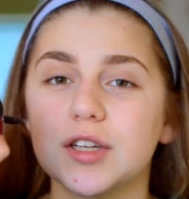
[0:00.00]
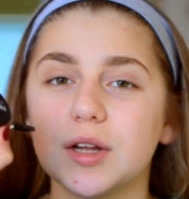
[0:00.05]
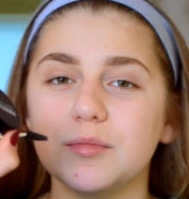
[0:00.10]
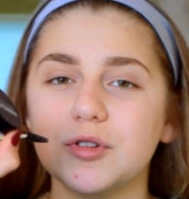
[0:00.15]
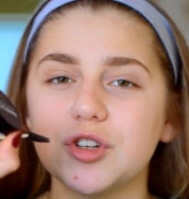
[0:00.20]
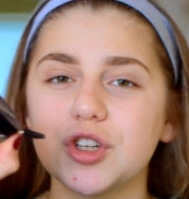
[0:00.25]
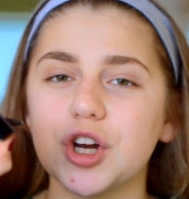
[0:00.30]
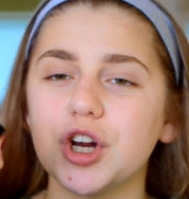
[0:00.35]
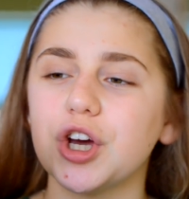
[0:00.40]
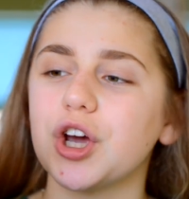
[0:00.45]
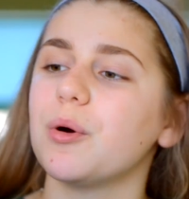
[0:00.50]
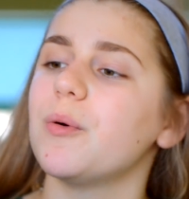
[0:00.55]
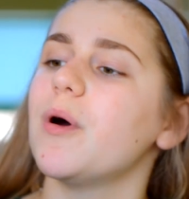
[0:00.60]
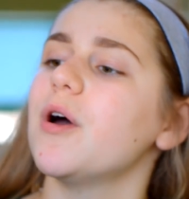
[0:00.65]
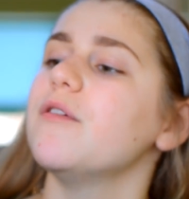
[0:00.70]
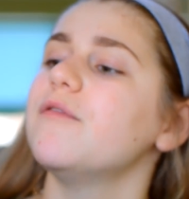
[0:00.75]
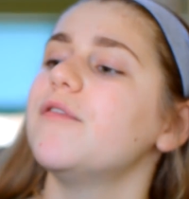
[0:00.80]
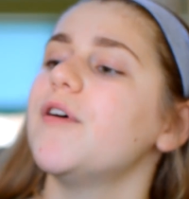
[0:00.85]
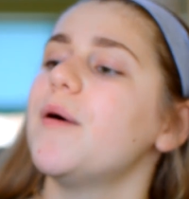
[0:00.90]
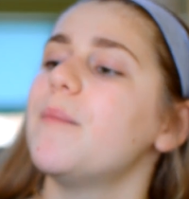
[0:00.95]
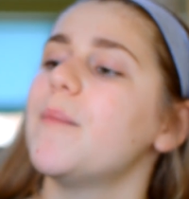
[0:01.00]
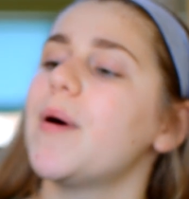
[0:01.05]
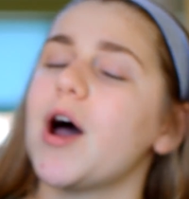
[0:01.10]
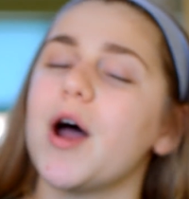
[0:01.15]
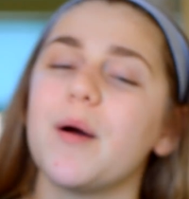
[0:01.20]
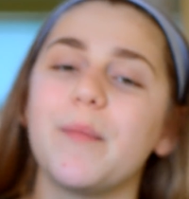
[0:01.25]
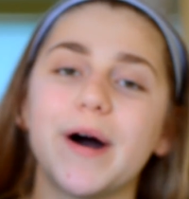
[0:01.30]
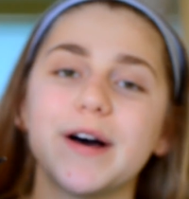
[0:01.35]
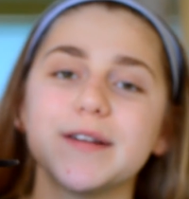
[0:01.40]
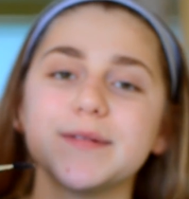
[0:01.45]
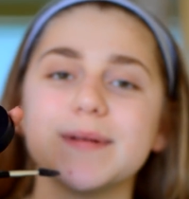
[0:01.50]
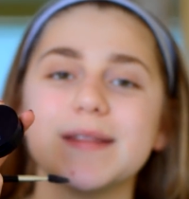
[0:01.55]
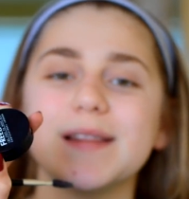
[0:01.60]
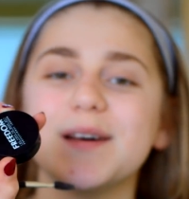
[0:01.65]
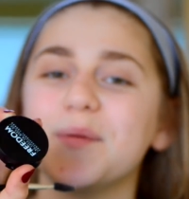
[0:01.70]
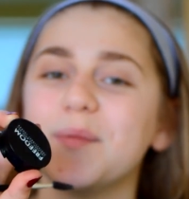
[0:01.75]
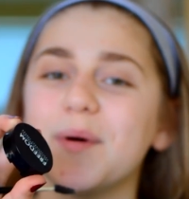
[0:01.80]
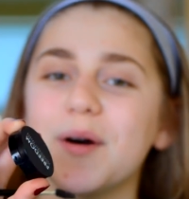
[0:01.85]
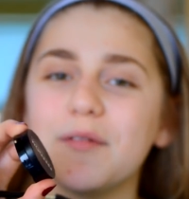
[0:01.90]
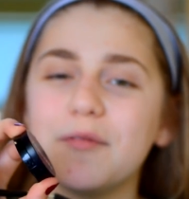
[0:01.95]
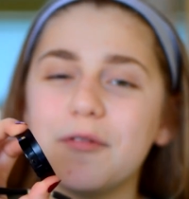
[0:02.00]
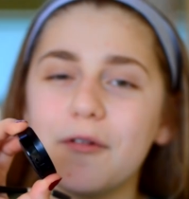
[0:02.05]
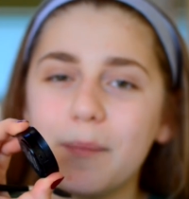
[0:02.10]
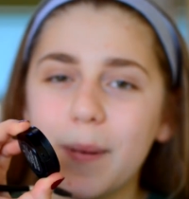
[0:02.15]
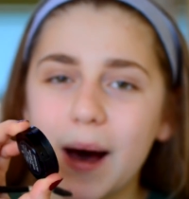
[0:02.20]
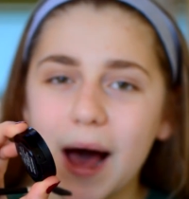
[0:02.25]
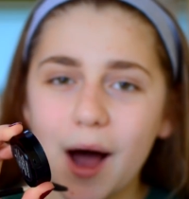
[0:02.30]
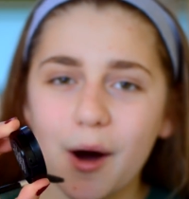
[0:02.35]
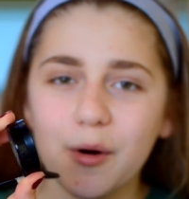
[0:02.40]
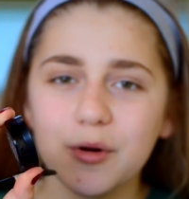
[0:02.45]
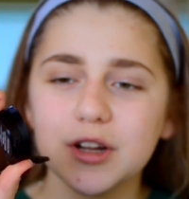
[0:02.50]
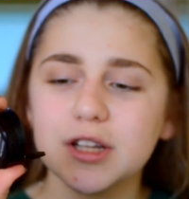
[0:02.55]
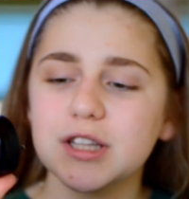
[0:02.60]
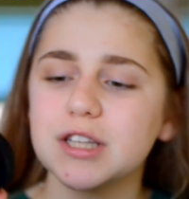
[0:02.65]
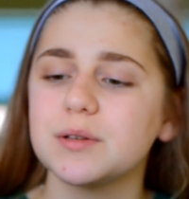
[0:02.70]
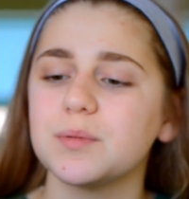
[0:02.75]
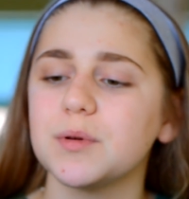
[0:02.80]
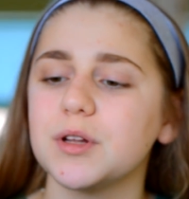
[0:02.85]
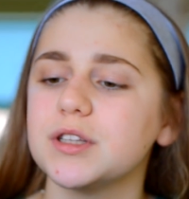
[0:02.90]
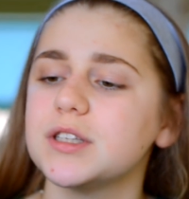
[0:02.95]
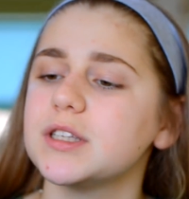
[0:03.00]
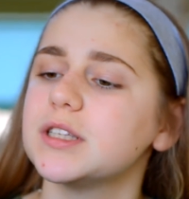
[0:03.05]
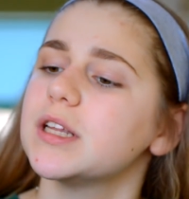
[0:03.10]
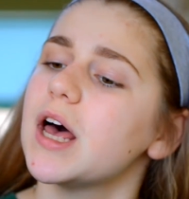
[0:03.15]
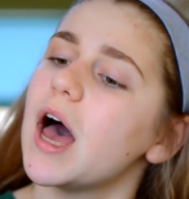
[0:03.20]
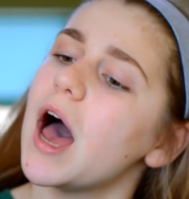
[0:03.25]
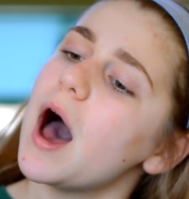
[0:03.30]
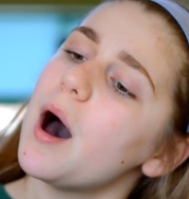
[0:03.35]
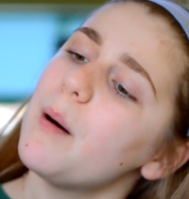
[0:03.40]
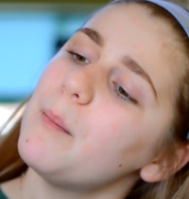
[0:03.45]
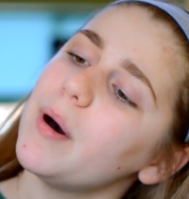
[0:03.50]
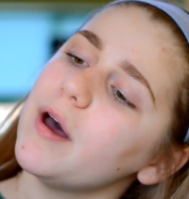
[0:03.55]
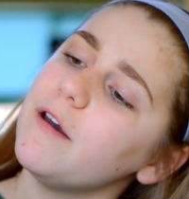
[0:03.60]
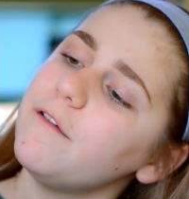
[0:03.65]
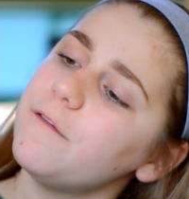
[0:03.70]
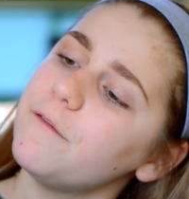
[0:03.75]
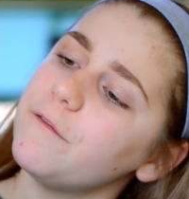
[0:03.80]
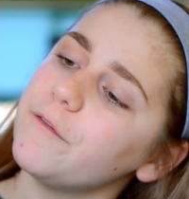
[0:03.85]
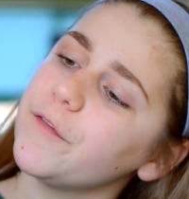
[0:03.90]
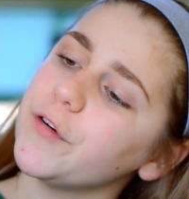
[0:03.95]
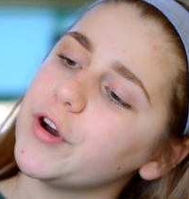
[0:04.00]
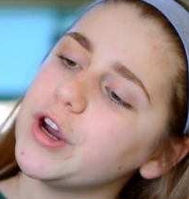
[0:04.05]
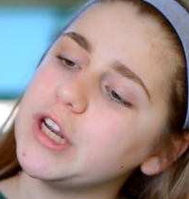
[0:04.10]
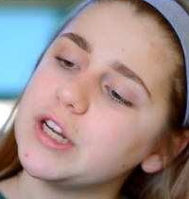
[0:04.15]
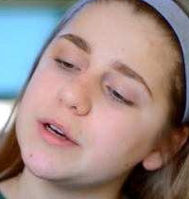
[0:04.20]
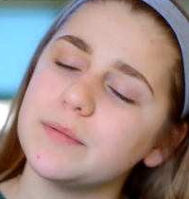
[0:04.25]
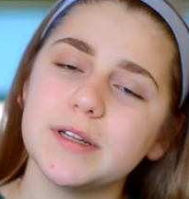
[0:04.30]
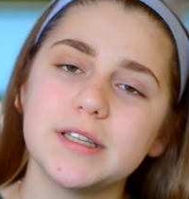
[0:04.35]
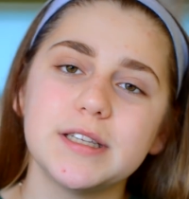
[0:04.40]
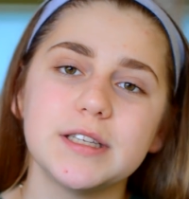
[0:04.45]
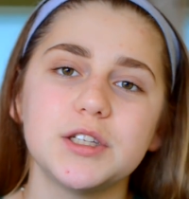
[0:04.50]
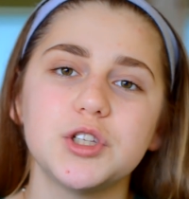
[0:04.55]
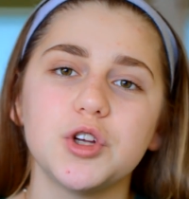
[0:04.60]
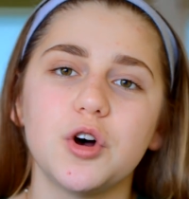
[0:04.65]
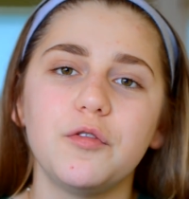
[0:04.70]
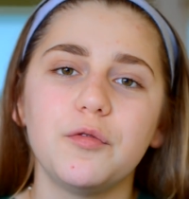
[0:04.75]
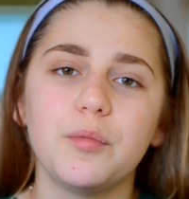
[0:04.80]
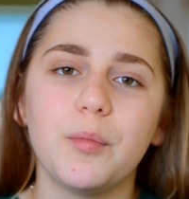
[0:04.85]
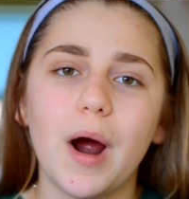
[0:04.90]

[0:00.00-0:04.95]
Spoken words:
So I'm just going to go over my eyebrows with a little bit of powder. This one's by Freedom, it's in soft